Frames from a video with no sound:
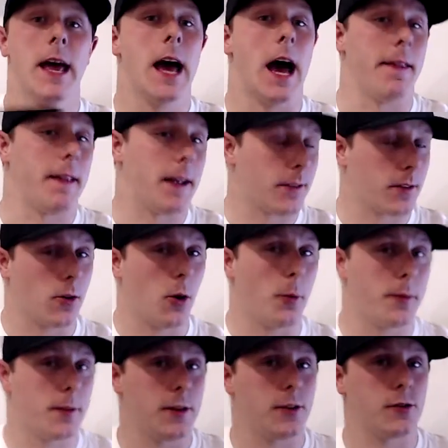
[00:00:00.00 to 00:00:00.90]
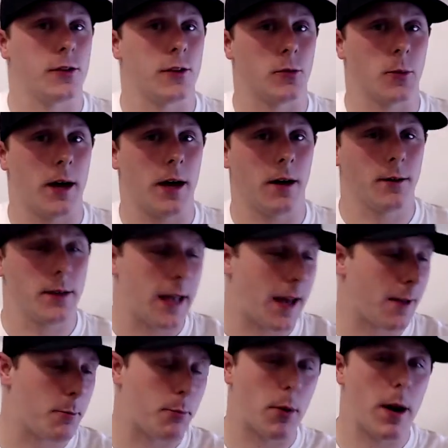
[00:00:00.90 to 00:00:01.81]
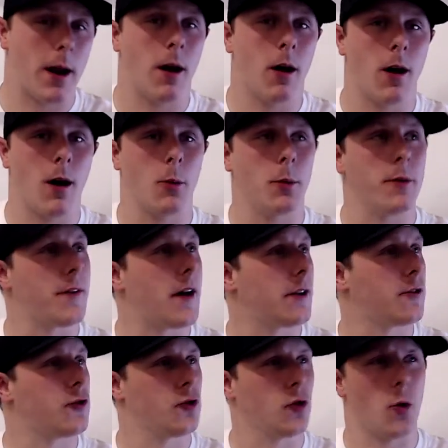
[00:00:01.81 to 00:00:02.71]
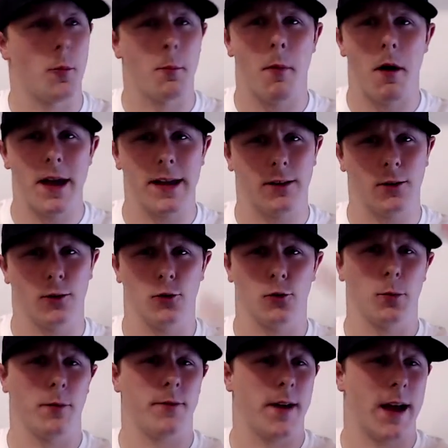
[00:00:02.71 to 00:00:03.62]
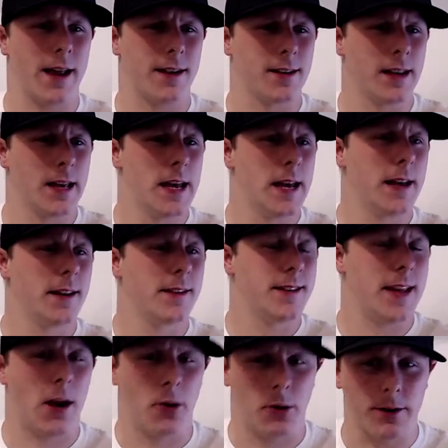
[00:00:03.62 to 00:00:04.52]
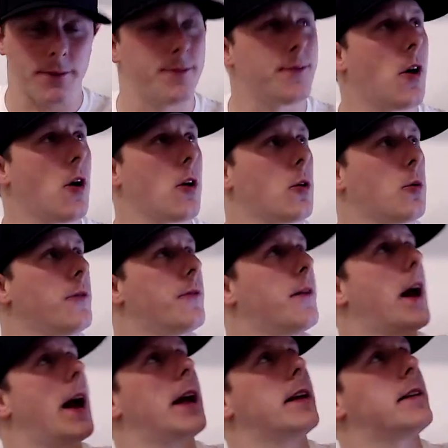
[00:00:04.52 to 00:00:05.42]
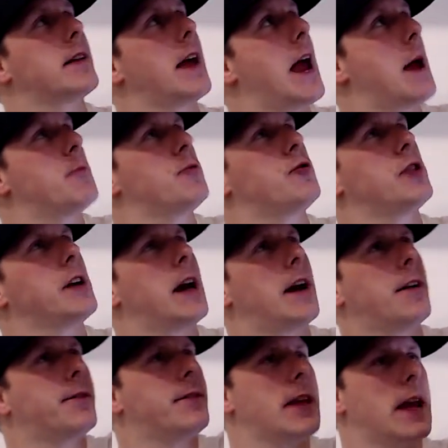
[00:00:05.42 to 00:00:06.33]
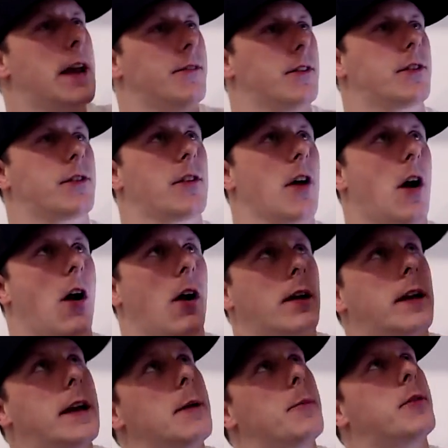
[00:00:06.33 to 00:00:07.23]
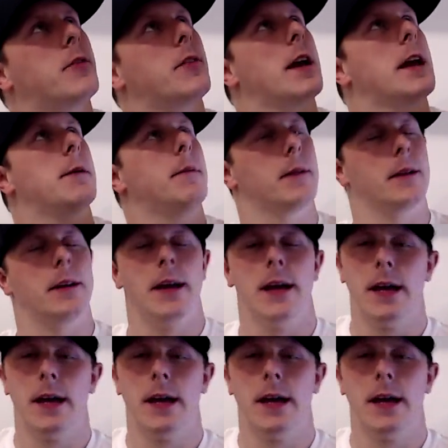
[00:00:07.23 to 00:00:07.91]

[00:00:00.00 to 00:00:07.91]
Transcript: And that's competition as well. You had Bret Hart, we've had Shawn Michaels, we've had Terry Funk, we've had M J F, David Starr, Kip Sabian.